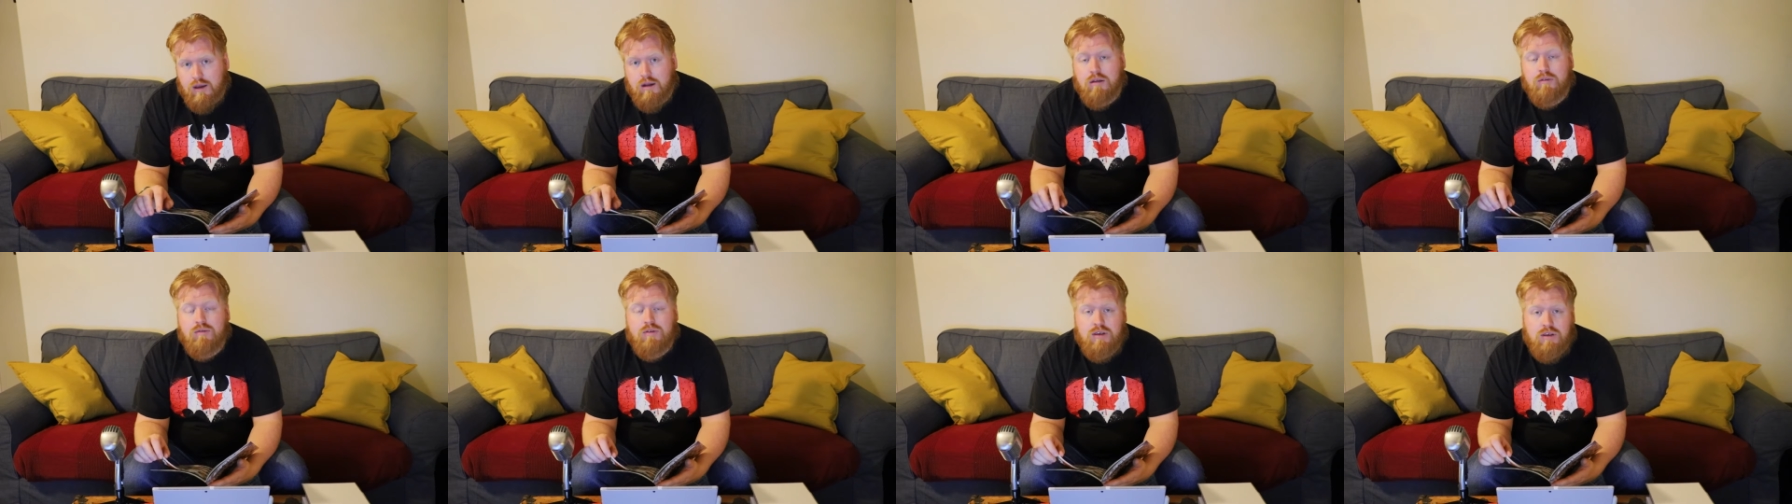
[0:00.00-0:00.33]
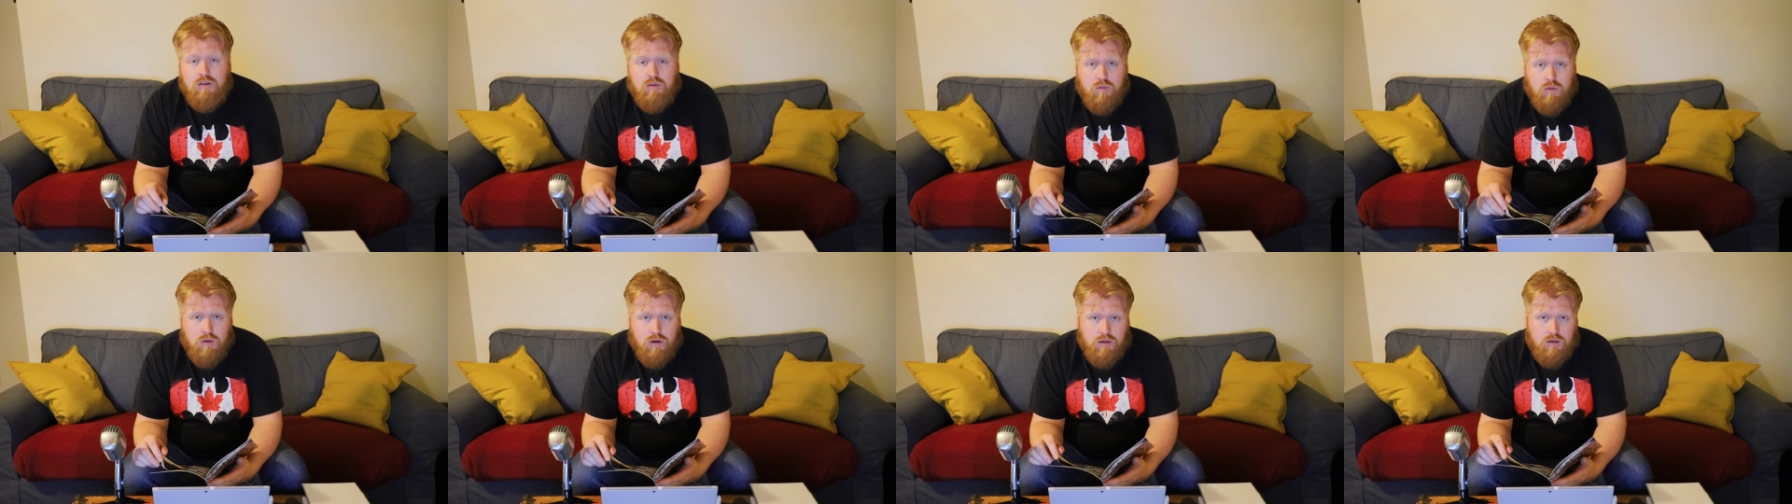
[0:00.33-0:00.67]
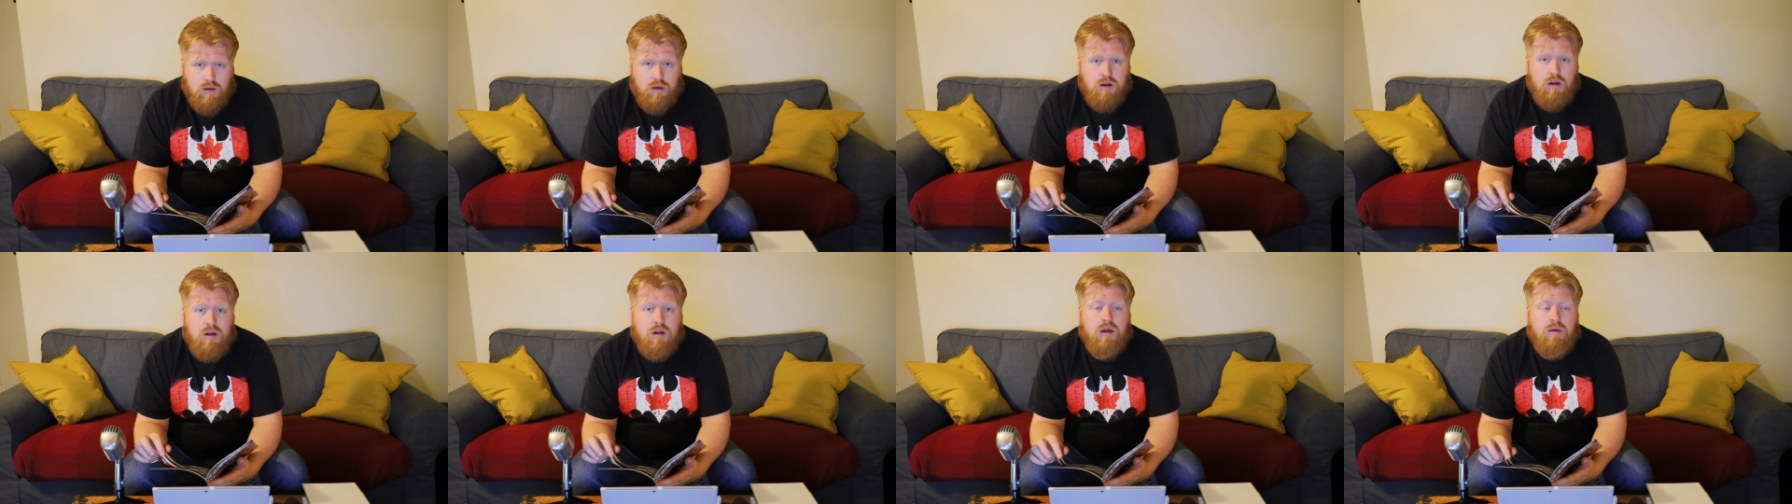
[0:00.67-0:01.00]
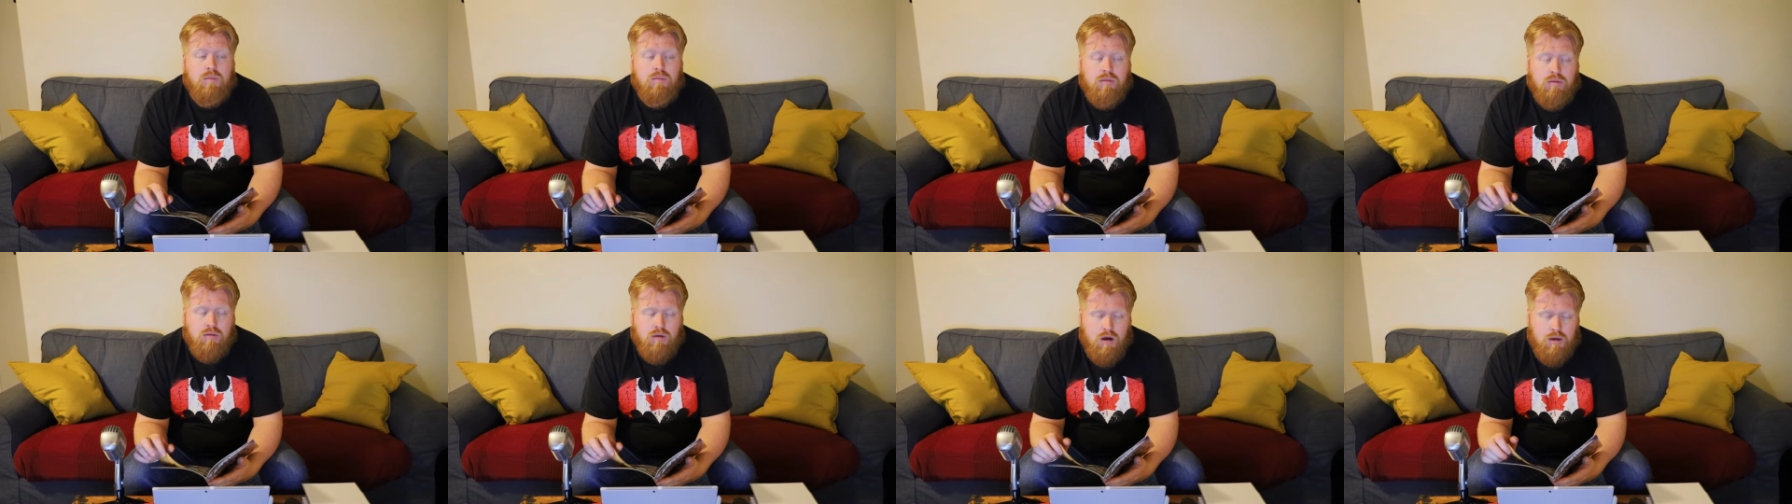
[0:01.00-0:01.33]
And if he's worked on it,
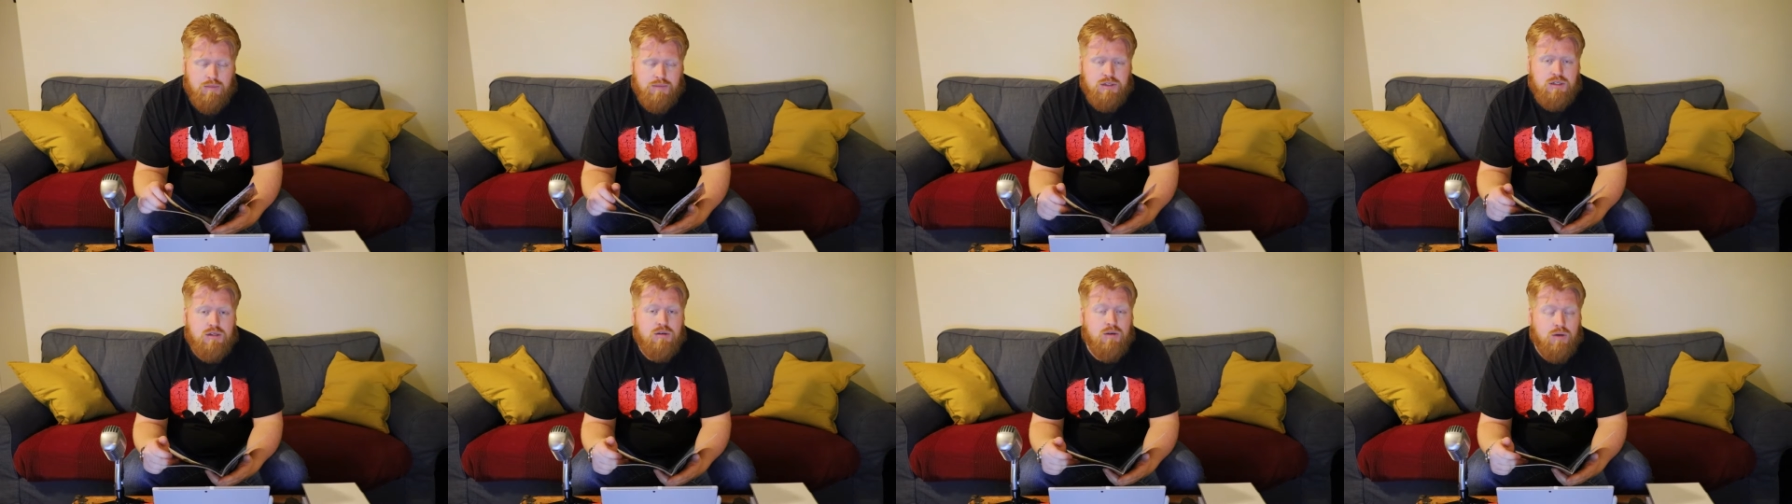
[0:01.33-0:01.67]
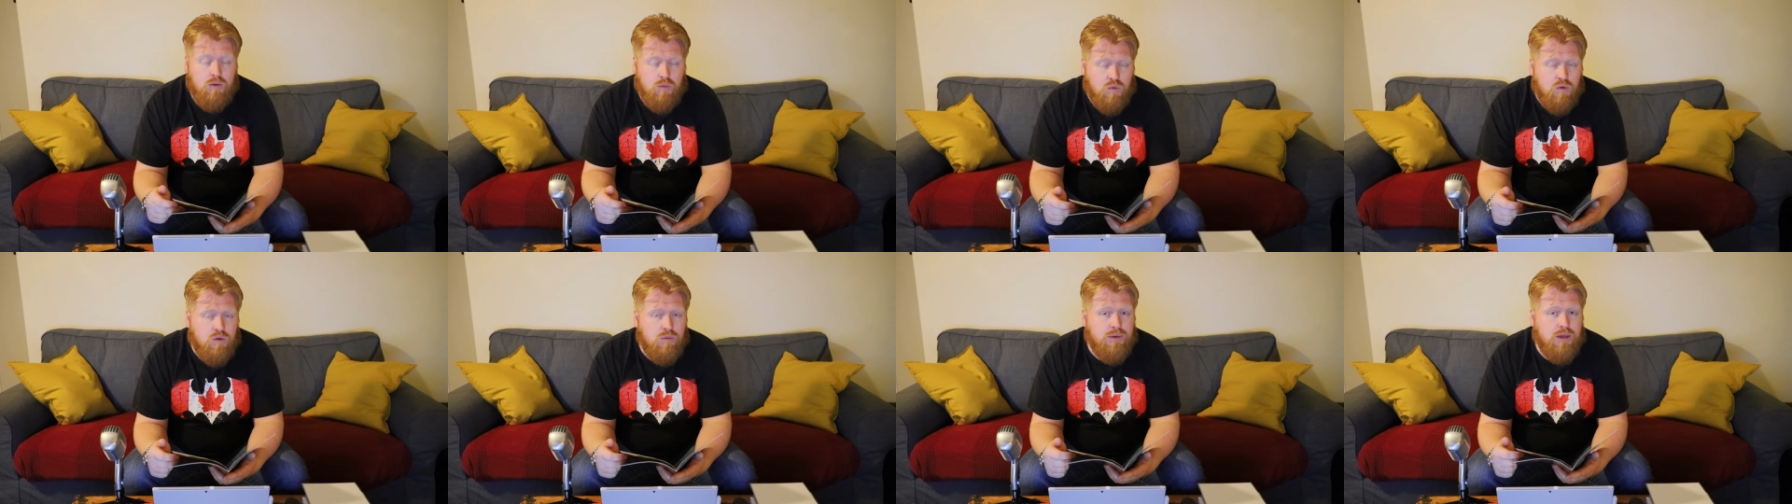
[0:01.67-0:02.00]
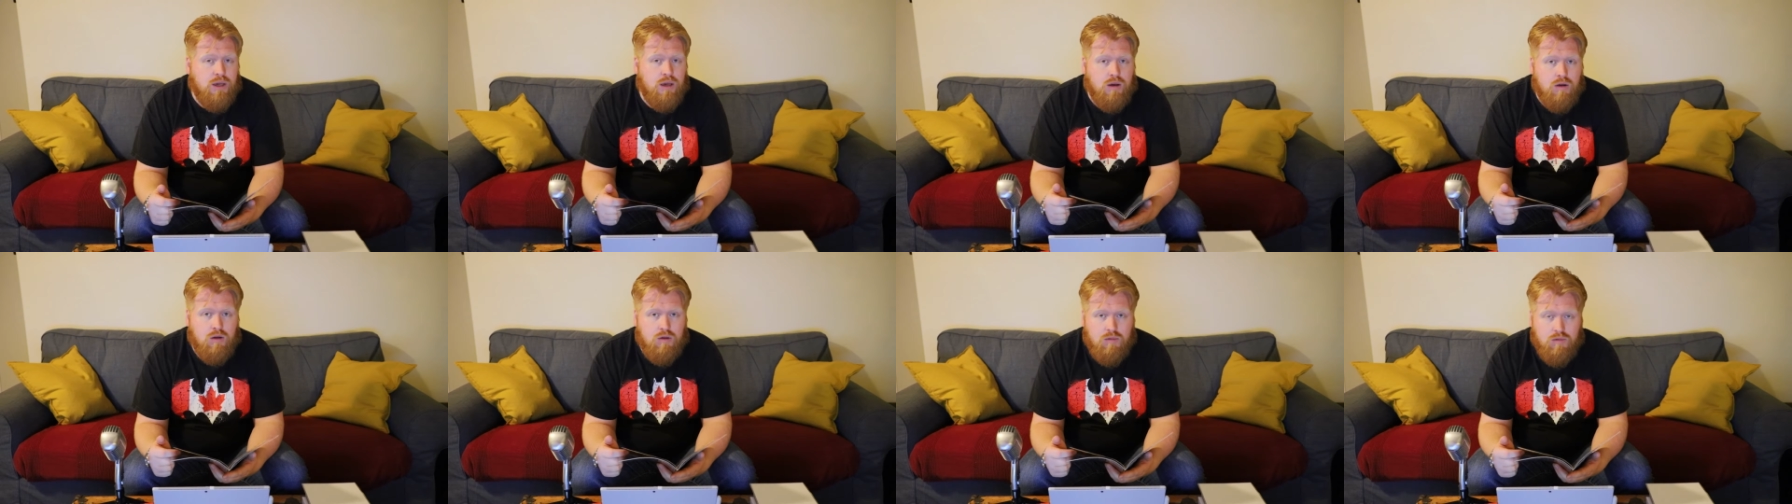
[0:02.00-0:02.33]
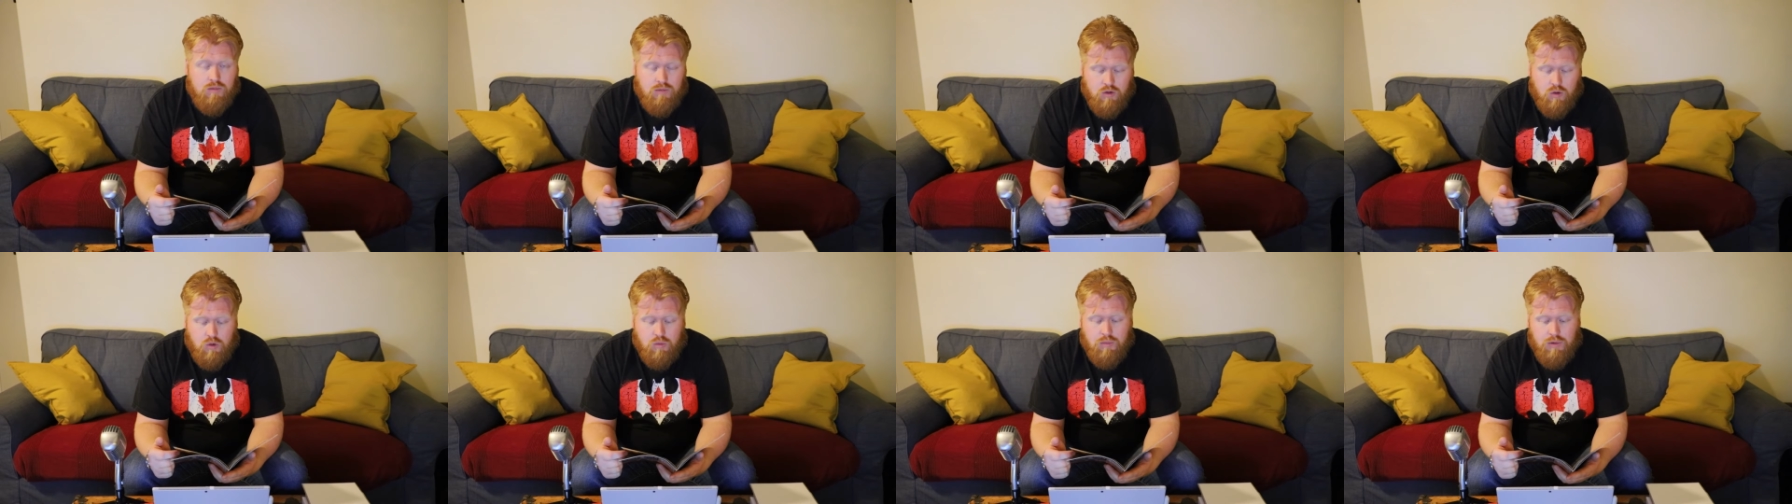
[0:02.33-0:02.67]
I promise you it will be a
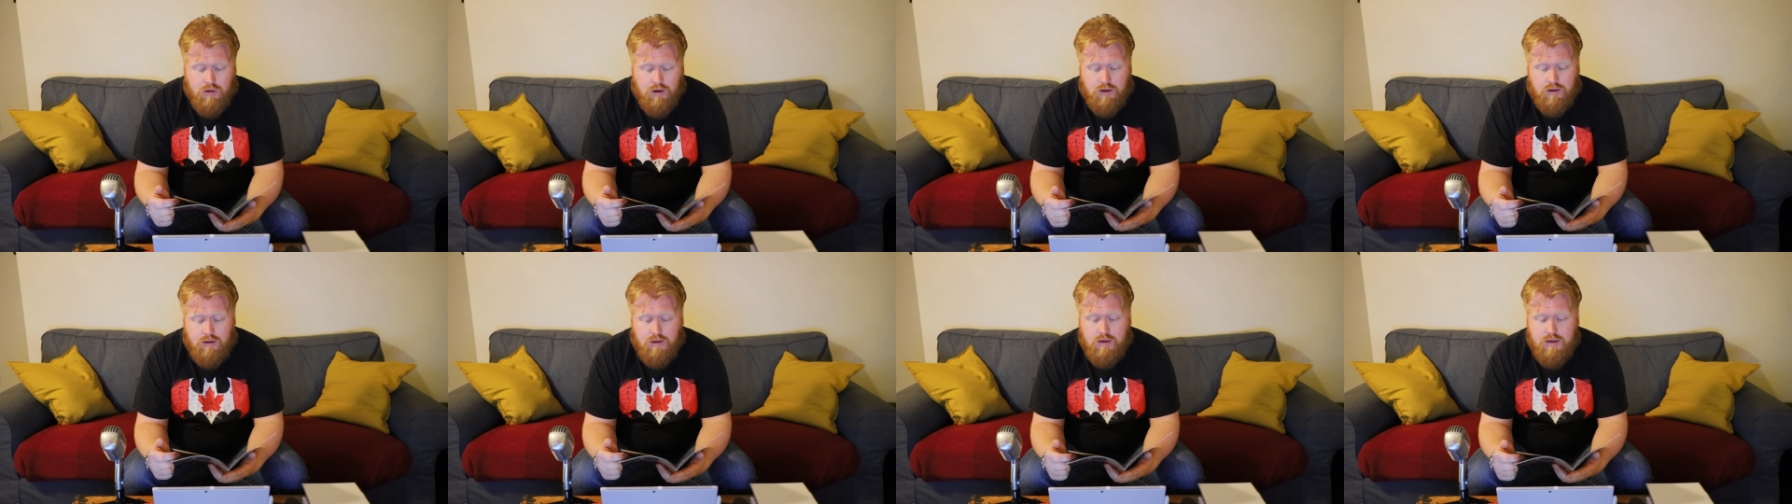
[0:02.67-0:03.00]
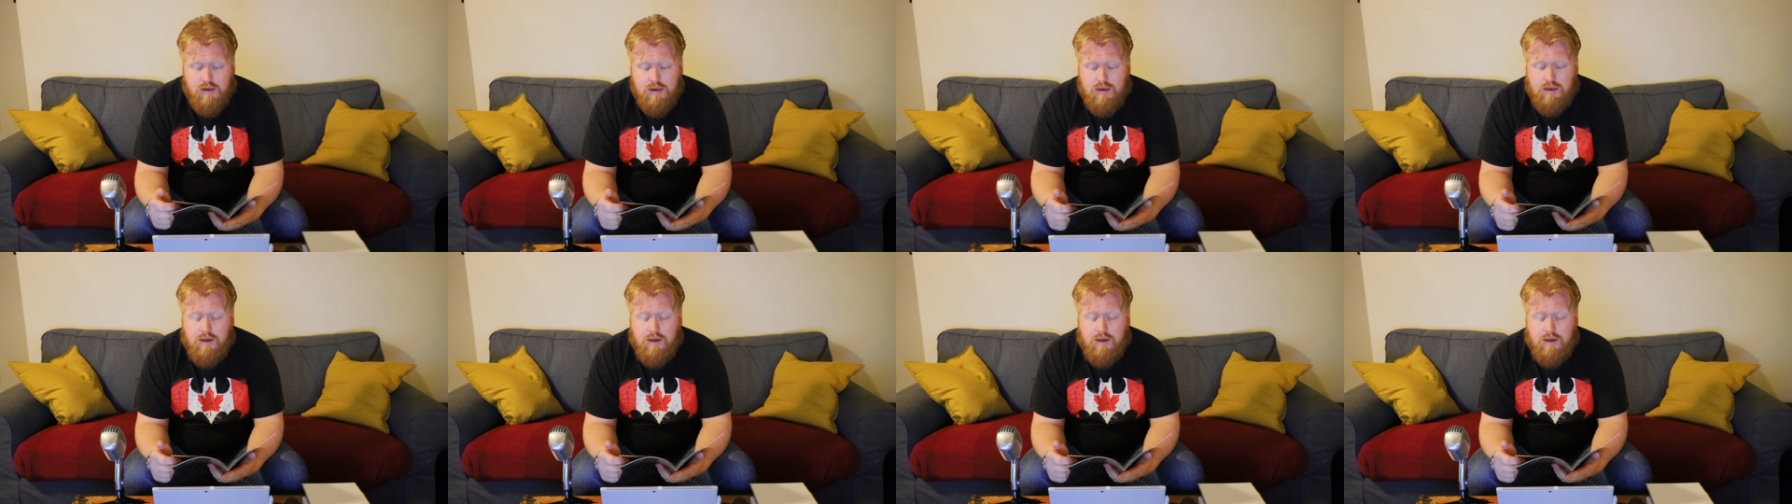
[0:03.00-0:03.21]
good book.